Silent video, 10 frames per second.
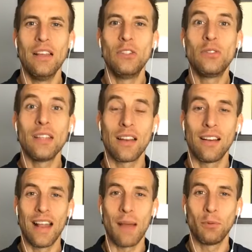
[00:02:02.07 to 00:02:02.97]
Do you see that
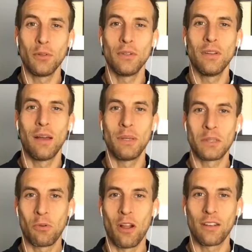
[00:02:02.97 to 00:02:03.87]
apple, on a piece
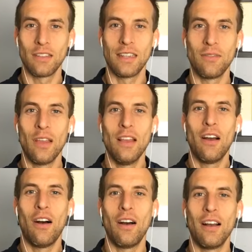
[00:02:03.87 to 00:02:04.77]
of broccoli,
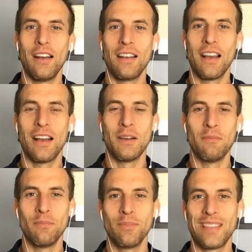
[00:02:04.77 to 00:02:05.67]
on
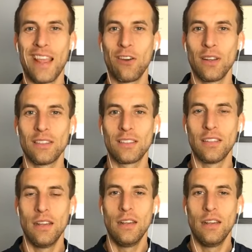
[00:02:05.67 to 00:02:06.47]
um, carrots,